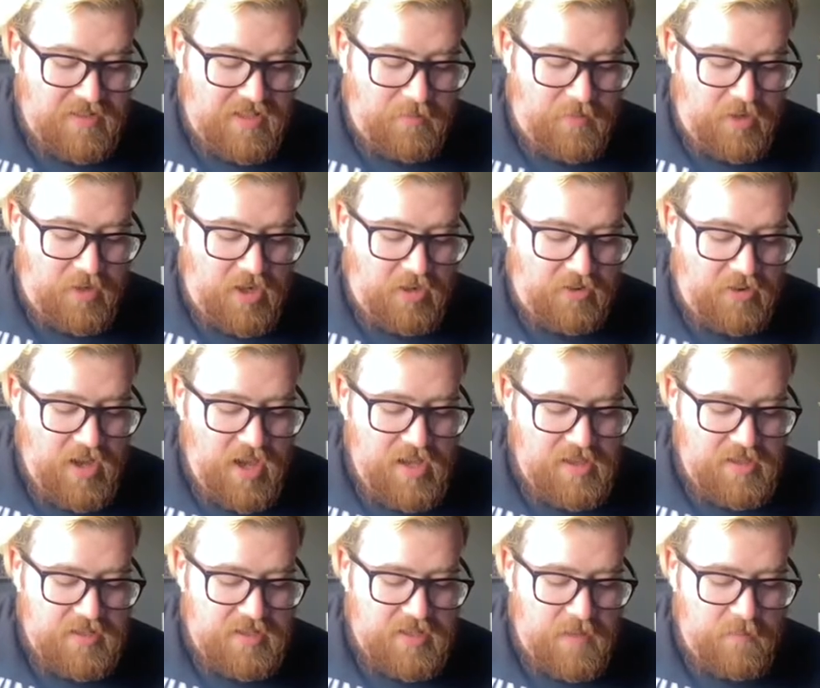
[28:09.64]
they want to create
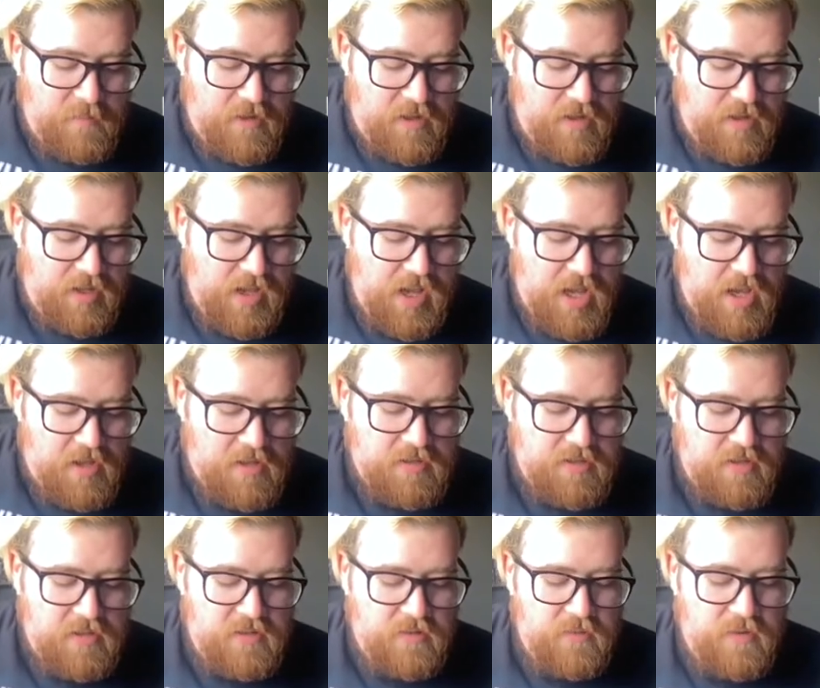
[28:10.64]
the same kind of chaos
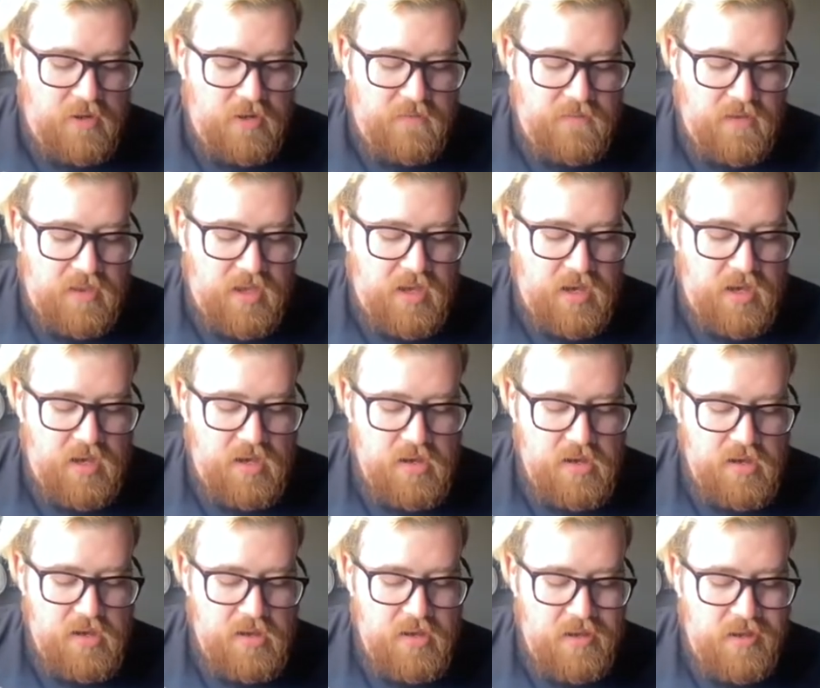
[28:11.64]
they're doing over there.
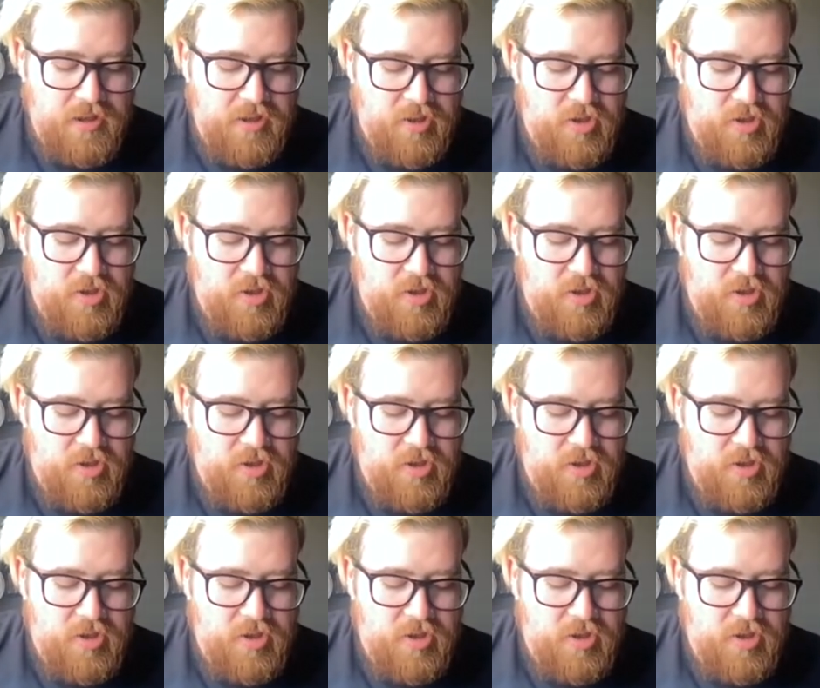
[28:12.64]
You